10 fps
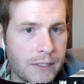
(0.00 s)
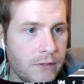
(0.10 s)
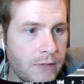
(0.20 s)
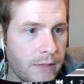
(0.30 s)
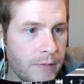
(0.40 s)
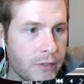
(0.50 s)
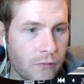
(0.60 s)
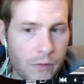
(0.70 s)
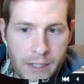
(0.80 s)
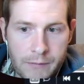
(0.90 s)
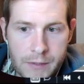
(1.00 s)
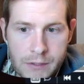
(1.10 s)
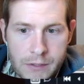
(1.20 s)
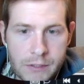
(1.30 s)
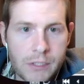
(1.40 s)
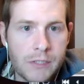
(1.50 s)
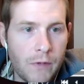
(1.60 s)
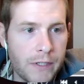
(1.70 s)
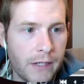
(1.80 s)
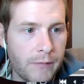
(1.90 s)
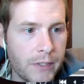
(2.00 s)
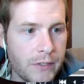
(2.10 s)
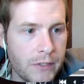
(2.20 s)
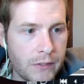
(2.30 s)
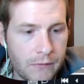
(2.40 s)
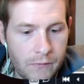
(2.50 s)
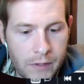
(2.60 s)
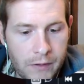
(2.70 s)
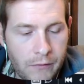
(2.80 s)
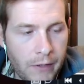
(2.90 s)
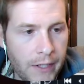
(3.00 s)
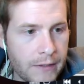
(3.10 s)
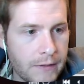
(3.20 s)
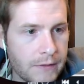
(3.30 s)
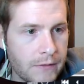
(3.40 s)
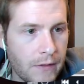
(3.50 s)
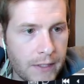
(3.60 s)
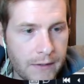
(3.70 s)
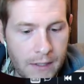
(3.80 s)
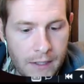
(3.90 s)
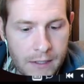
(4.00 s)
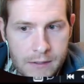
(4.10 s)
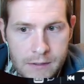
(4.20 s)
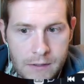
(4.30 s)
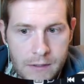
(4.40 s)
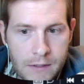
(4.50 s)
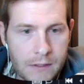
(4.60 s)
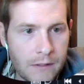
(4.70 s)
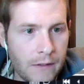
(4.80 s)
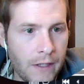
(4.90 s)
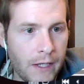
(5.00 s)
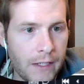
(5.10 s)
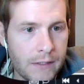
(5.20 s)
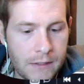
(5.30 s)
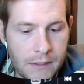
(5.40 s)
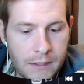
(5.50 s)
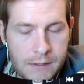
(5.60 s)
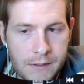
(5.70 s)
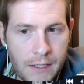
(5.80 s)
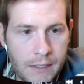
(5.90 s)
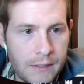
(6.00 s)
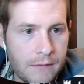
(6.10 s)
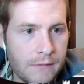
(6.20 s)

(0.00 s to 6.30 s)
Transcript: 2 damage or 1 damage? Just 1 damage. 1 indirect. So I'll get that, and he's dead.